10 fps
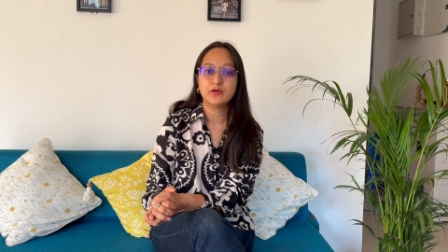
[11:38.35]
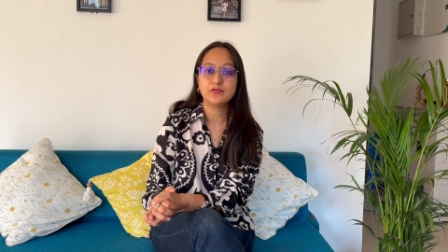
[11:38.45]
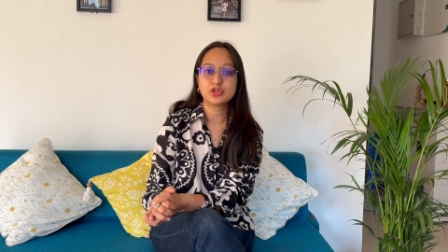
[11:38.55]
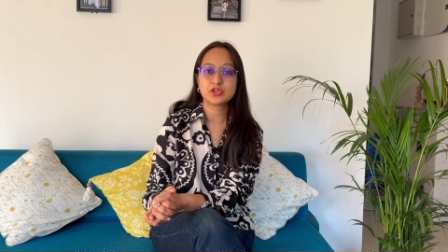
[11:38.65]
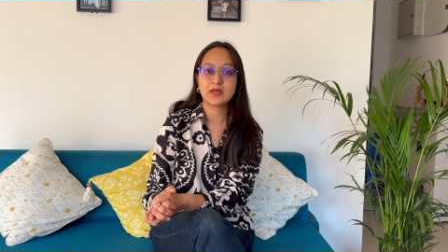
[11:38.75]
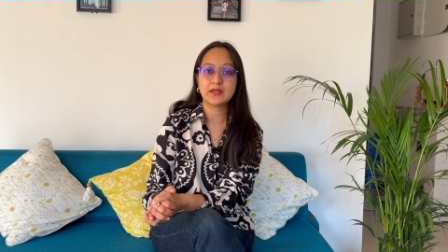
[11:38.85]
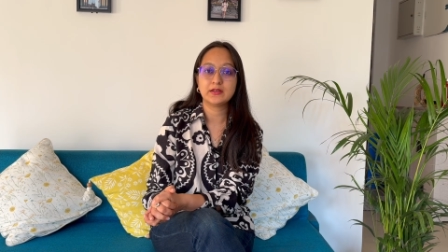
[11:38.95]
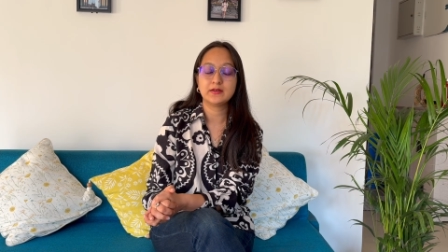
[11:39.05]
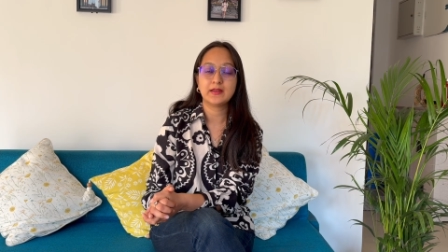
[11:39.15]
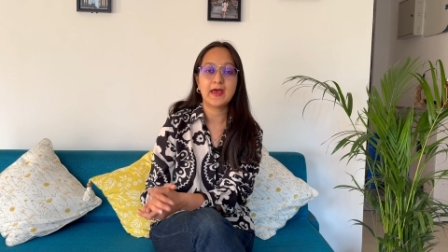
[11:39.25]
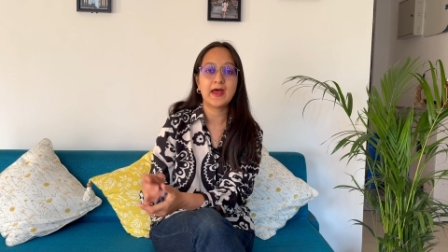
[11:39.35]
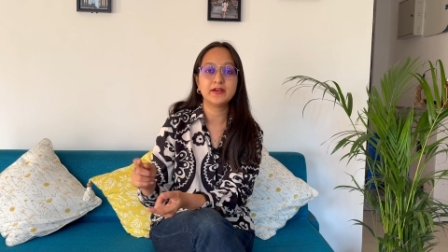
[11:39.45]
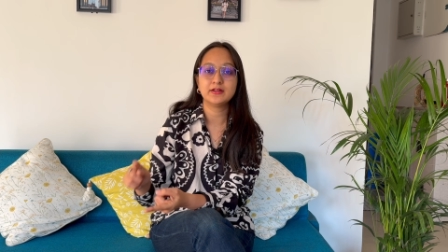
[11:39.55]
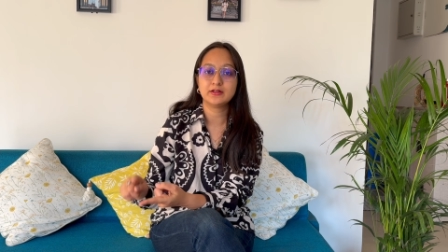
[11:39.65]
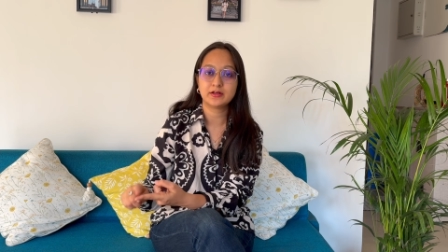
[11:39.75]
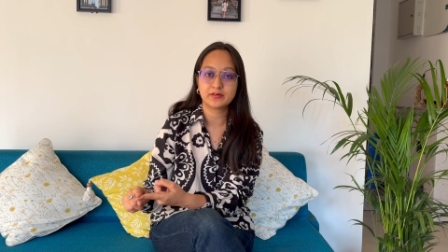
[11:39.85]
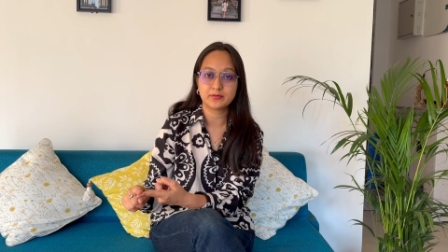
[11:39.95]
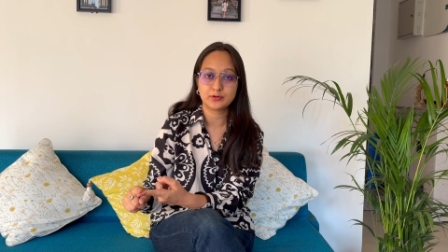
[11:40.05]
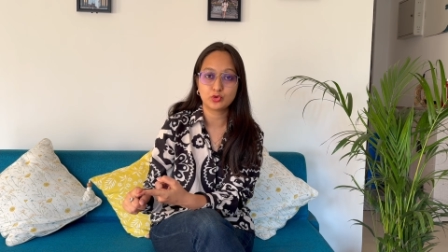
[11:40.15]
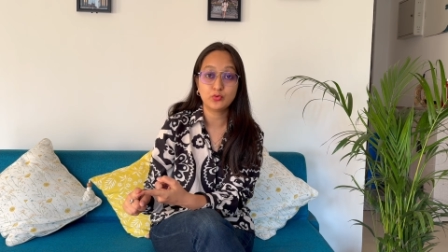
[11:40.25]
which can handle
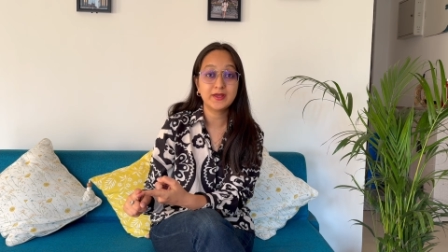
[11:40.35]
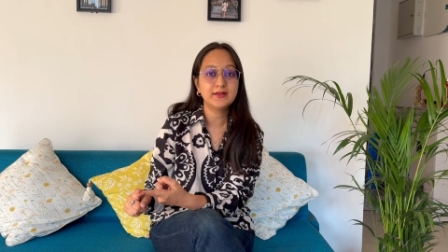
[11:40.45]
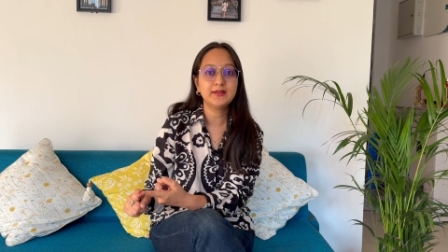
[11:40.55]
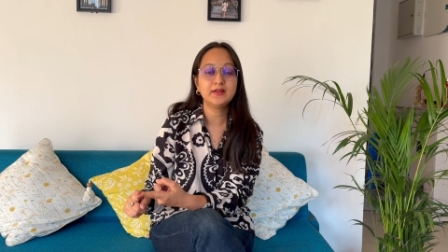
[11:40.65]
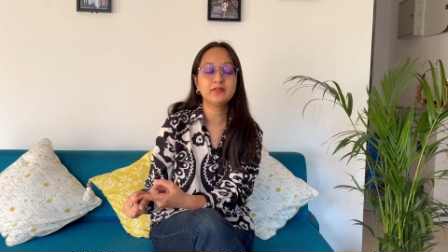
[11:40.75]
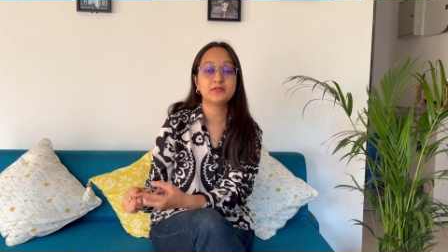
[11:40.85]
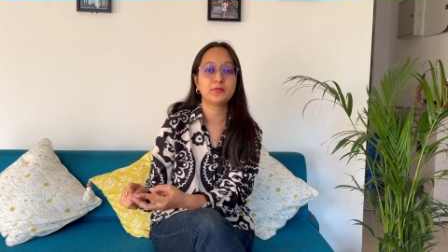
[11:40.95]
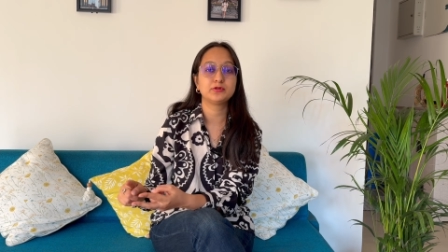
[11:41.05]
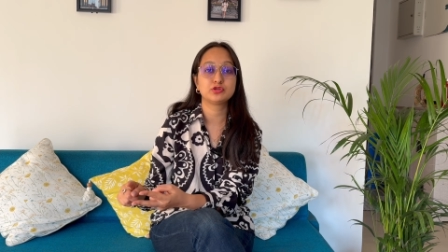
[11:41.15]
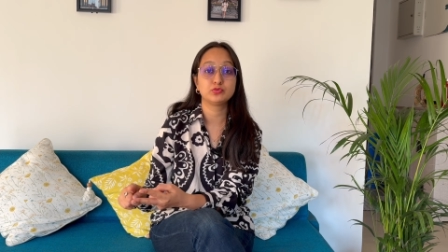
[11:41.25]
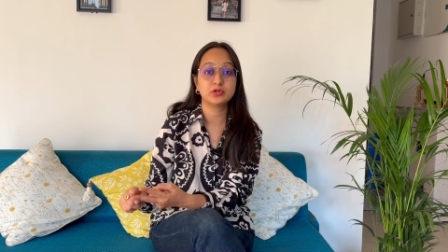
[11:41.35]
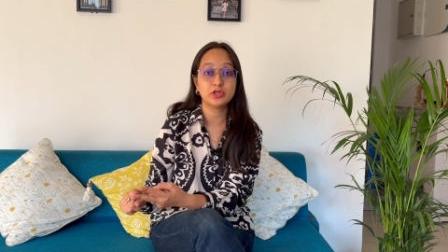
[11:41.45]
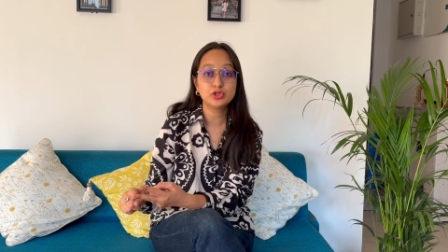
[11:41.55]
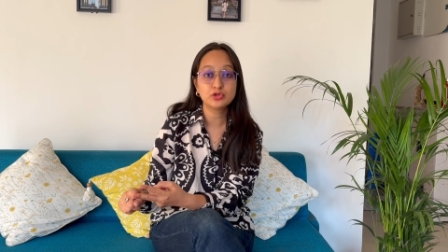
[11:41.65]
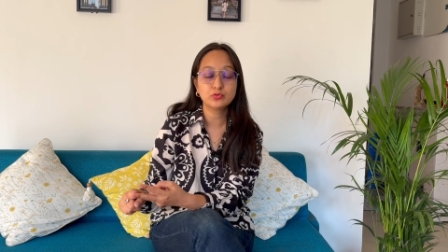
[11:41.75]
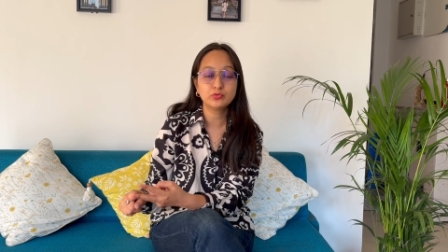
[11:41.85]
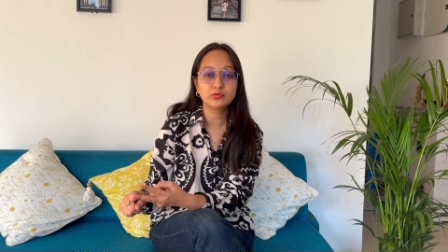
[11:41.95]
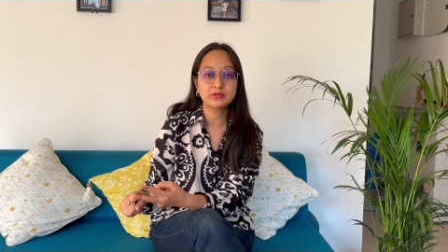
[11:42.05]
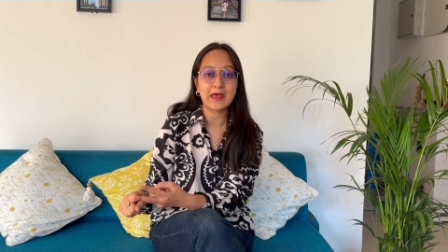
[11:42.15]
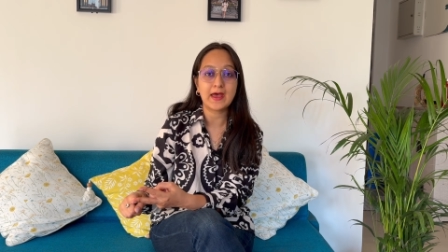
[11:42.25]
customer queries, troubleshoot
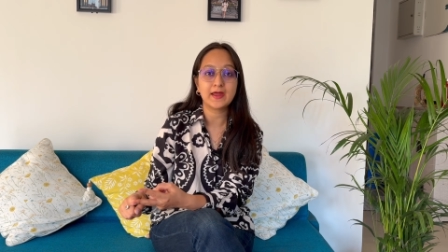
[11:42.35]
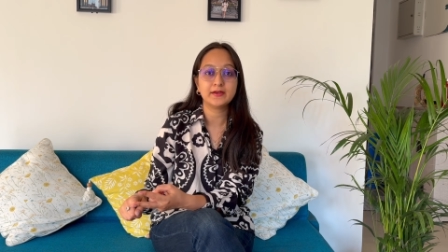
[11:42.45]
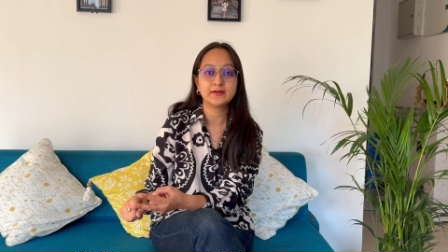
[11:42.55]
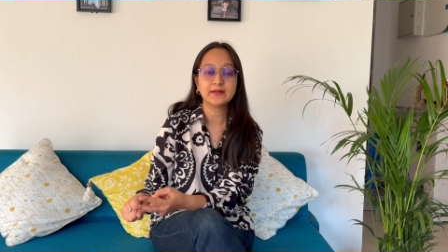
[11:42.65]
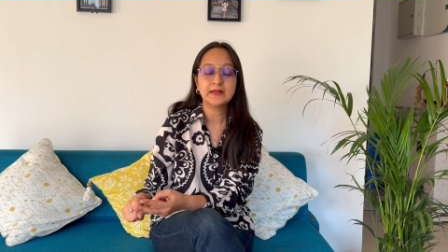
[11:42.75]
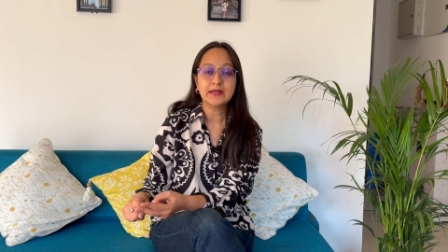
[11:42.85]
issues, and